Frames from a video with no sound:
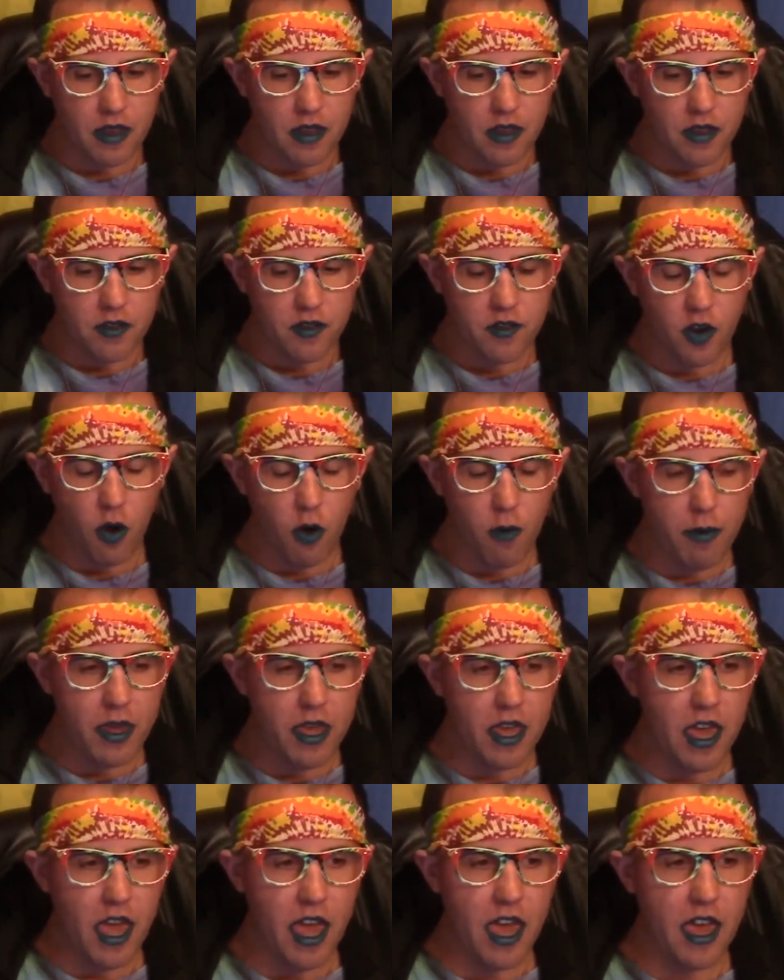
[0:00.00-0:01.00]

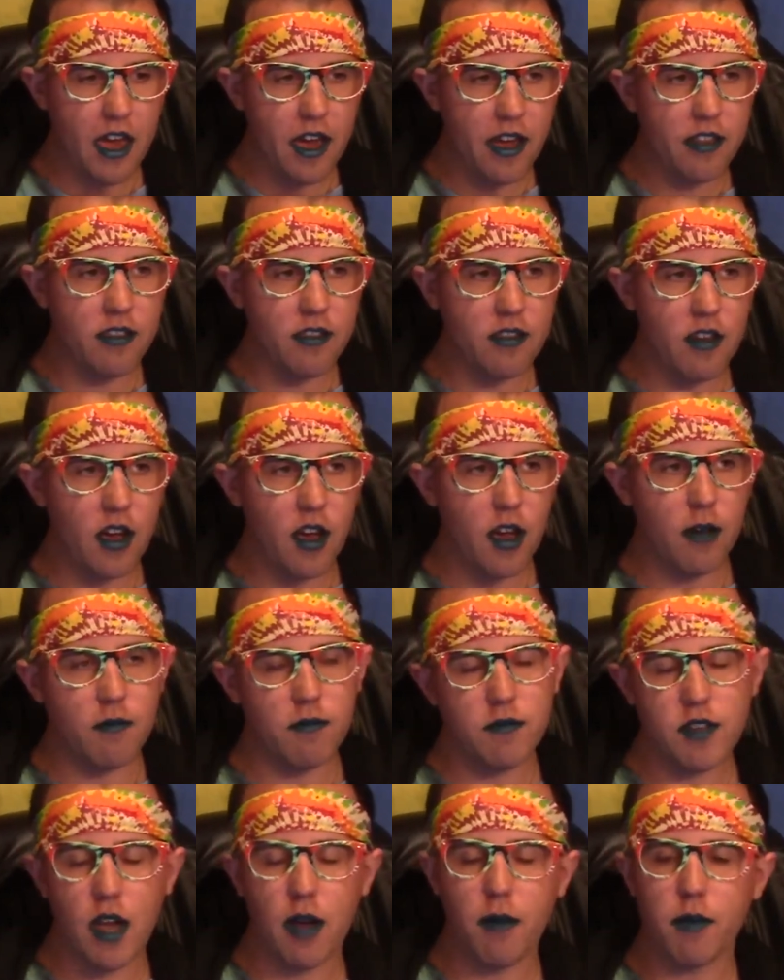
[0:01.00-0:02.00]
Toby and
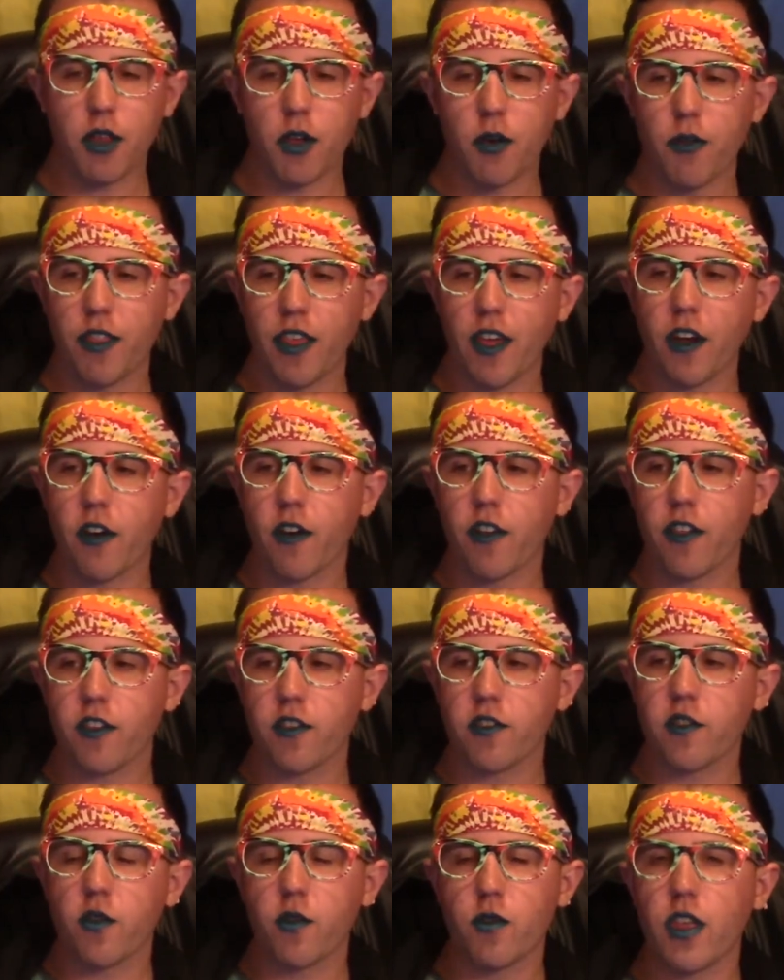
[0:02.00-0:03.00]
Domino, they are the
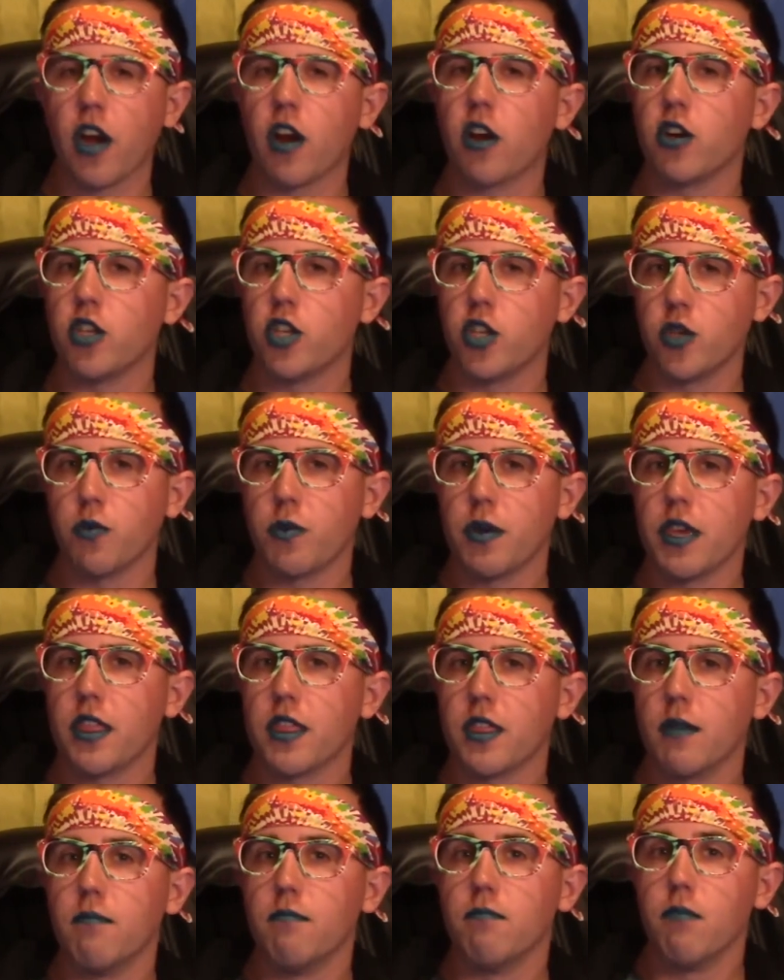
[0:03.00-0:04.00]
2 that are
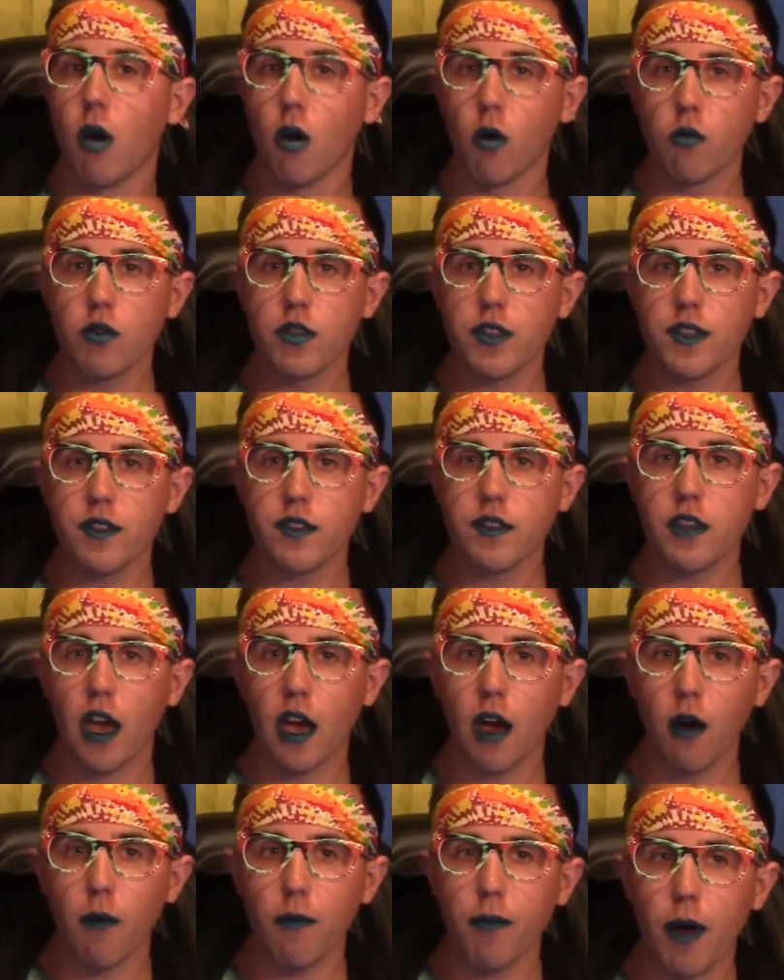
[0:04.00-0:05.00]
doing the most
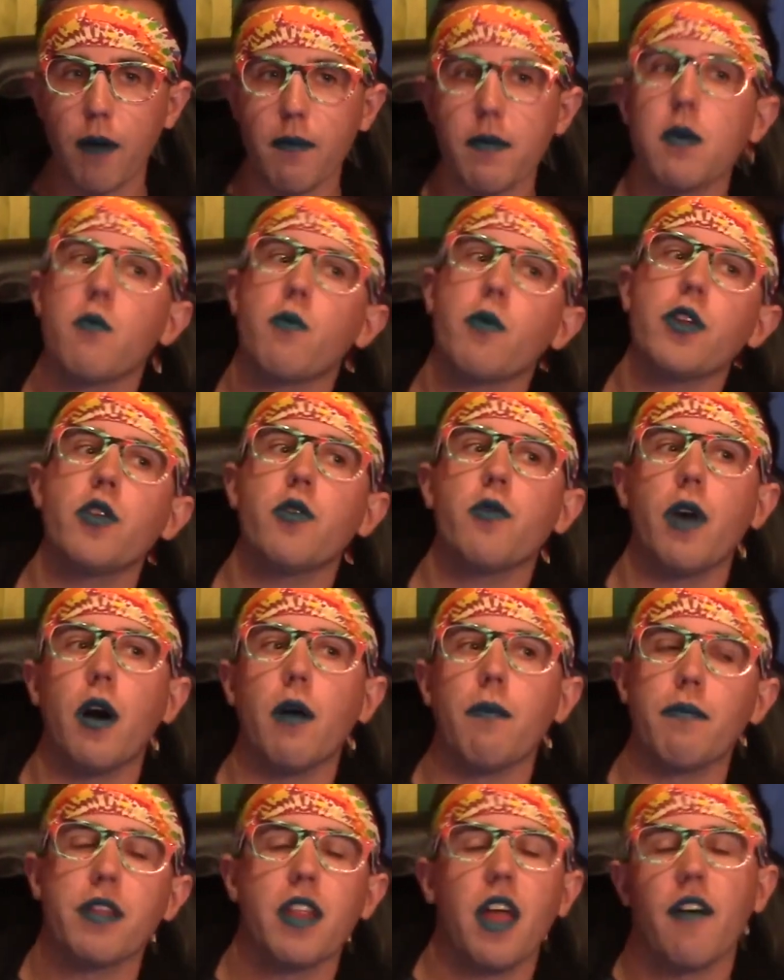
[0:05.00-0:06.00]
help. I mean, we do
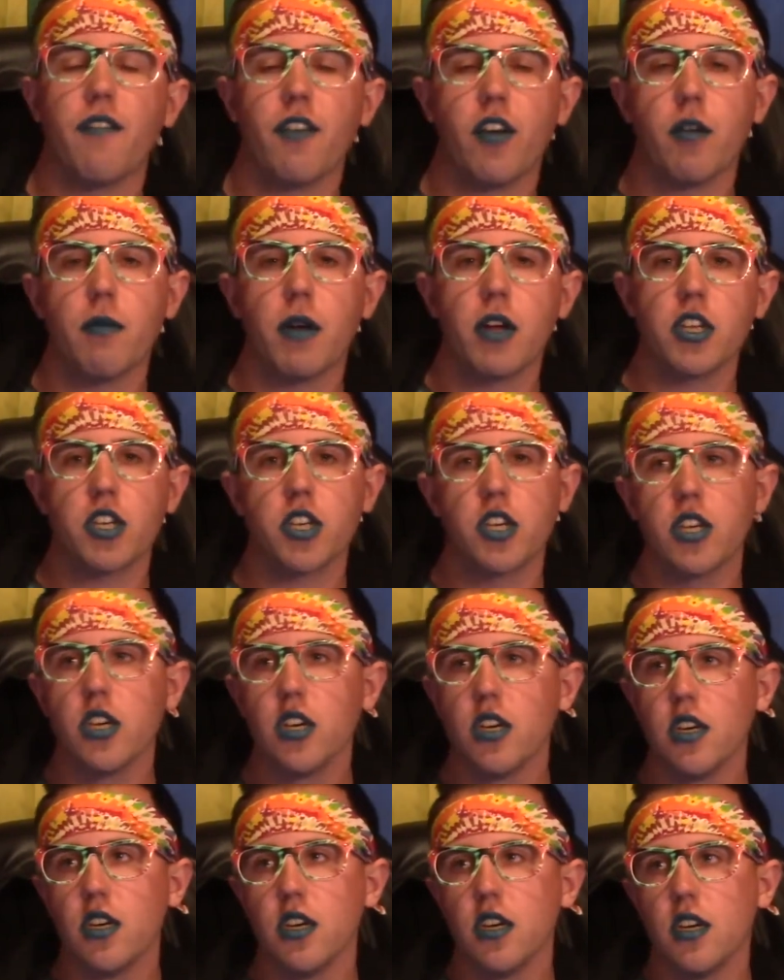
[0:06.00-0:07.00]
help, but not very much.
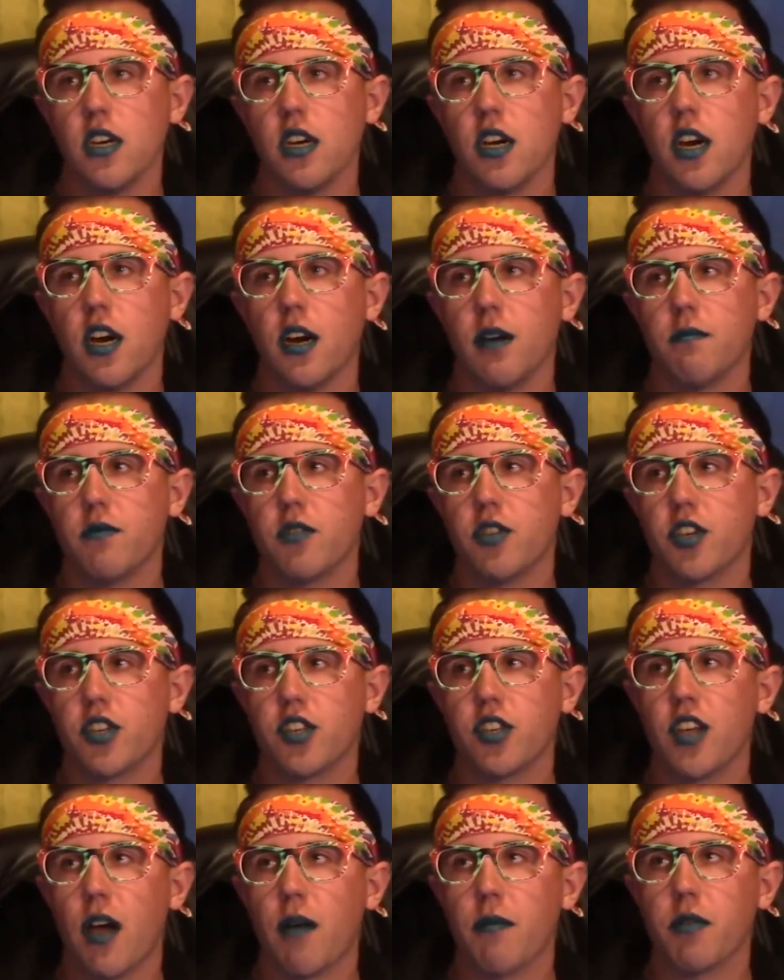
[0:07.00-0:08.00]

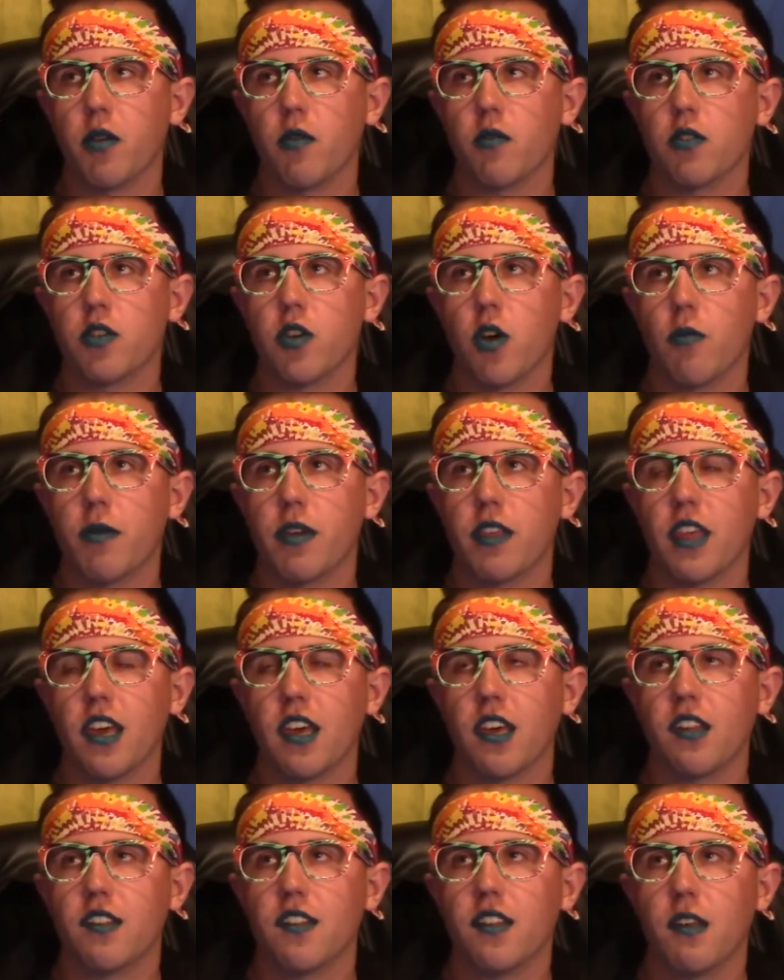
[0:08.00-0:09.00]
Just Domino and Toby,
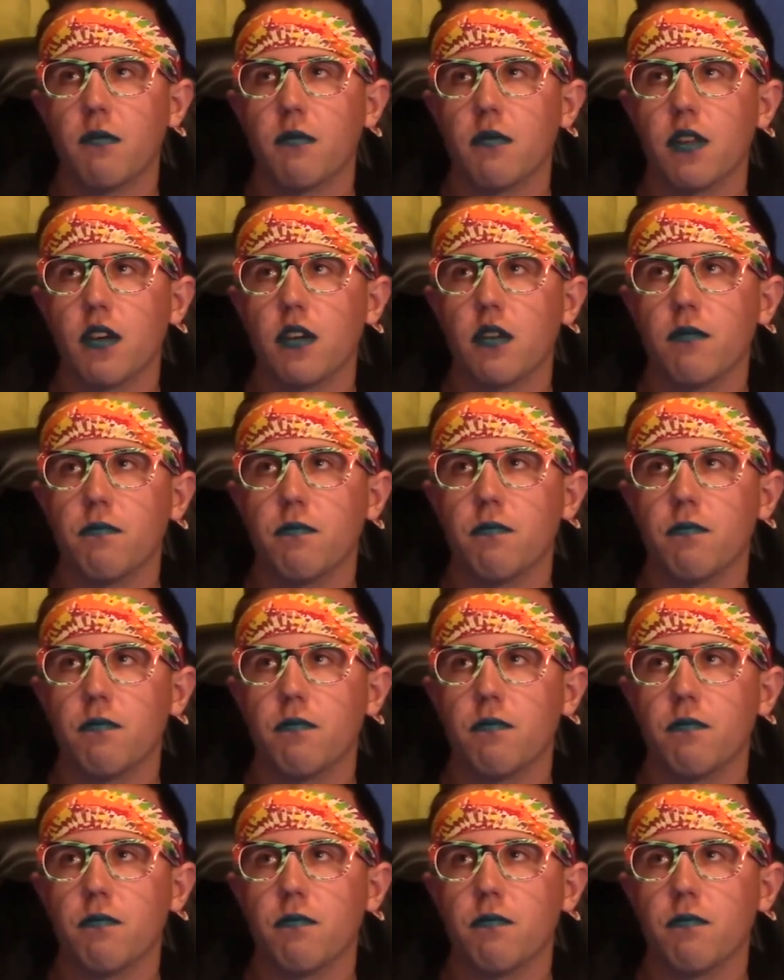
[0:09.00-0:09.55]
they seem to